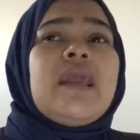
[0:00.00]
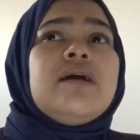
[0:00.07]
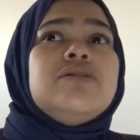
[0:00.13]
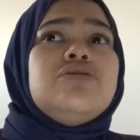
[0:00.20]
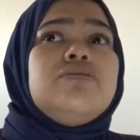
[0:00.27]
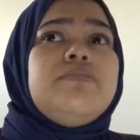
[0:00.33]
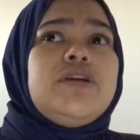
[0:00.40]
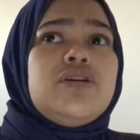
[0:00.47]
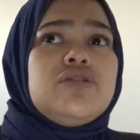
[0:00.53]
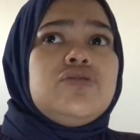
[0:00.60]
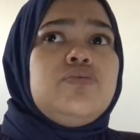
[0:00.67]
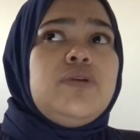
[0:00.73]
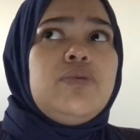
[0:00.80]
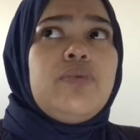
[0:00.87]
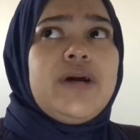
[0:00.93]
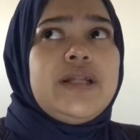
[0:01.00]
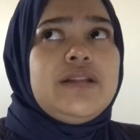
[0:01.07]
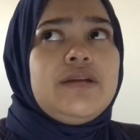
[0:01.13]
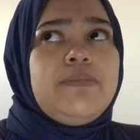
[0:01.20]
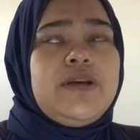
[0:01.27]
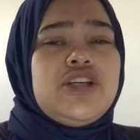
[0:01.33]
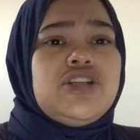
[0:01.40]
So because we want
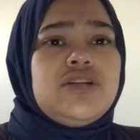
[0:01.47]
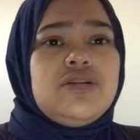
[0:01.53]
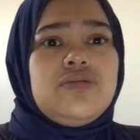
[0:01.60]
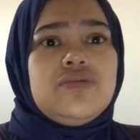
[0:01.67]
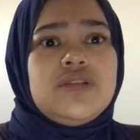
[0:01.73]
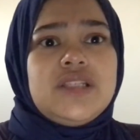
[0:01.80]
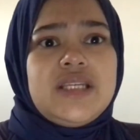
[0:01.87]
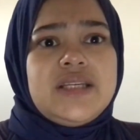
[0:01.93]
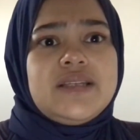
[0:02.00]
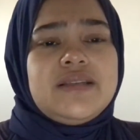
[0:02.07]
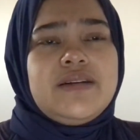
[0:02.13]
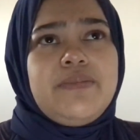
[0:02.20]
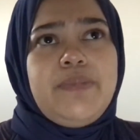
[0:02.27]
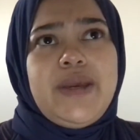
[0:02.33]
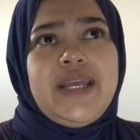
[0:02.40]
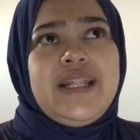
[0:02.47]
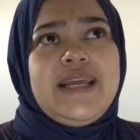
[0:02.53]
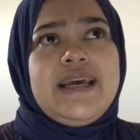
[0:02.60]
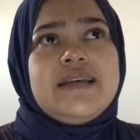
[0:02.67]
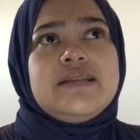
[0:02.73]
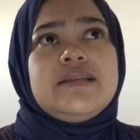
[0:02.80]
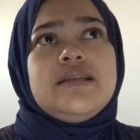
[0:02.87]
the patient to see the pain
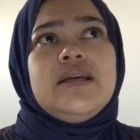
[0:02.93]
as